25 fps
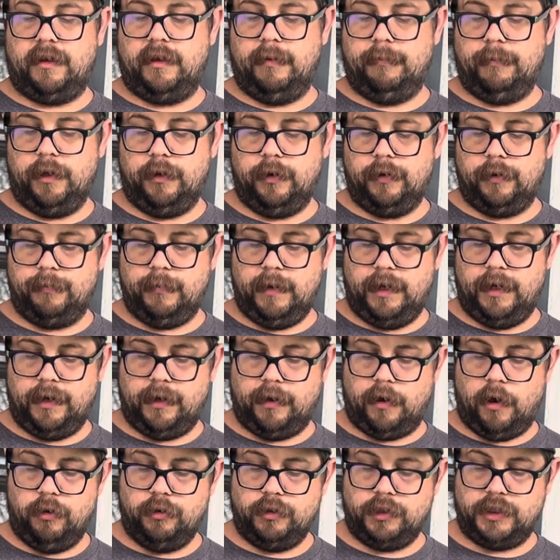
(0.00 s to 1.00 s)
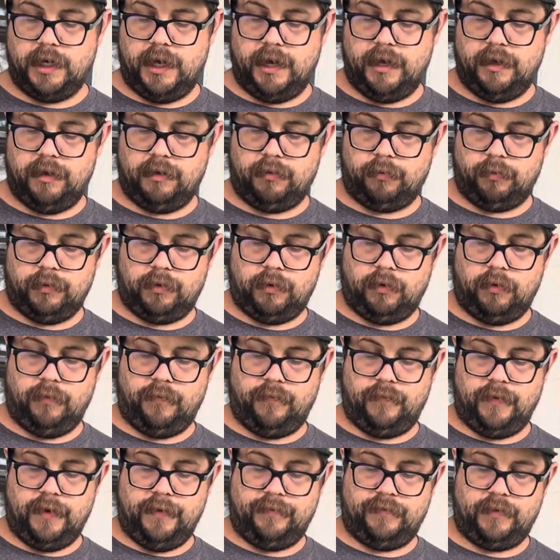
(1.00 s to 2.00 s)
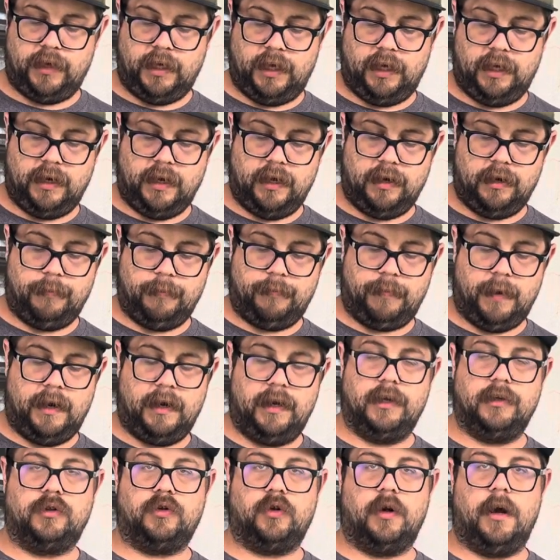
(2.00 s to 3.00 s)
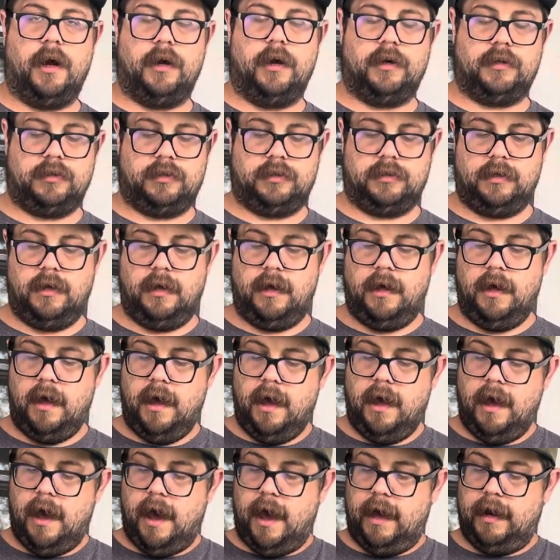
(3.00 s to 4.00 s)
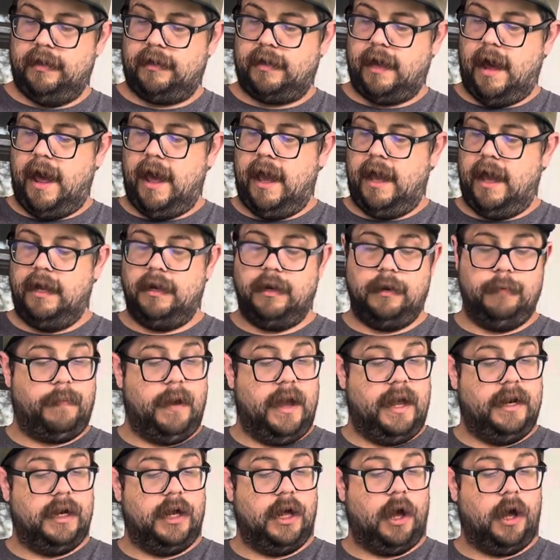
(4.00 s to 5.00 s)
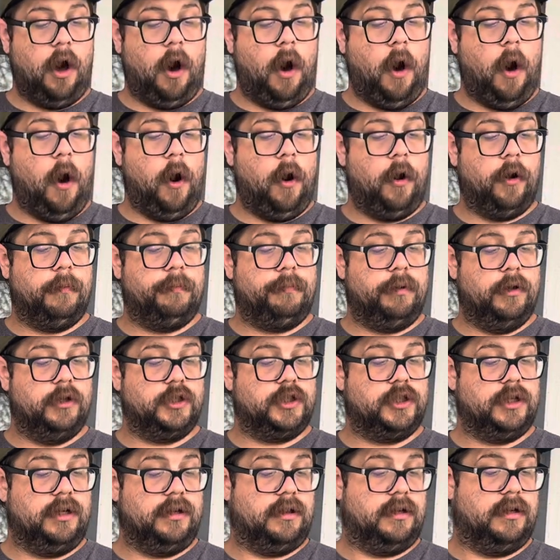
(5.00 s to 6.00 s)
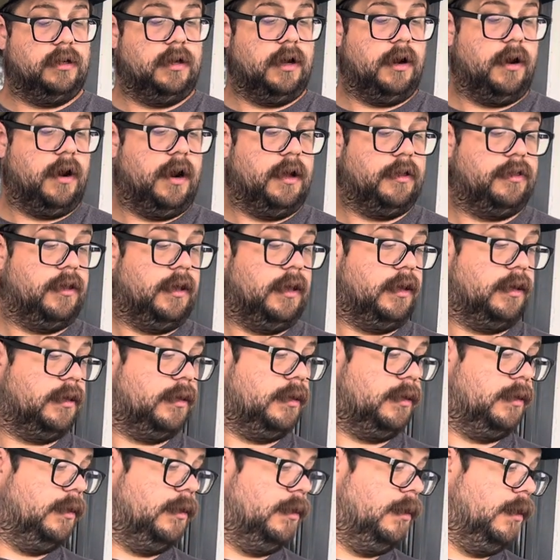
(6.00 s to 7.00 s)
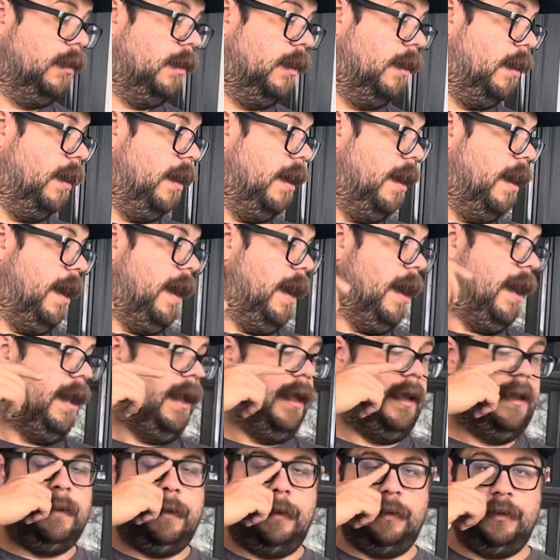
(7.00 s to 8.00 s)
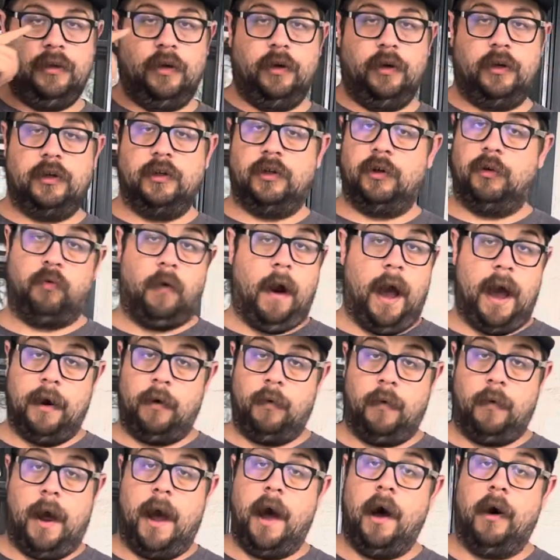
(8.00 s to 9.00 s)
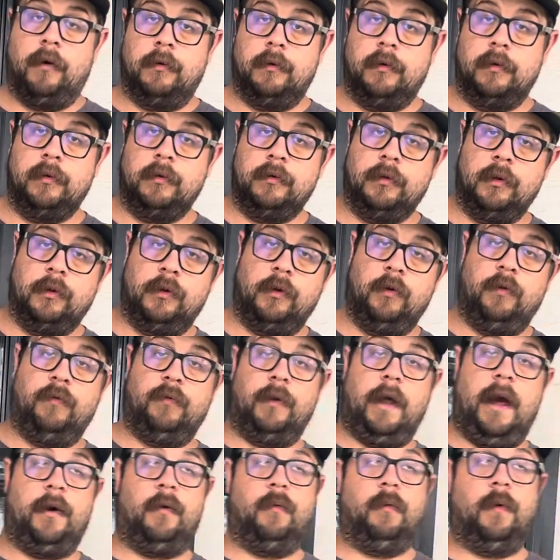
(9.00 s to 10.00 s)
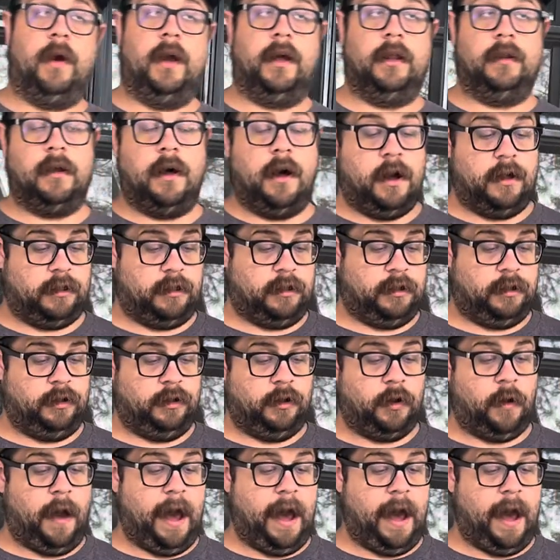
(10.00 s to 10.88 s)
millimeter OJs with 215 independent trucks. And it's got independent hard bushings in there, I think. And you could just ride around to do like weight loss. You don't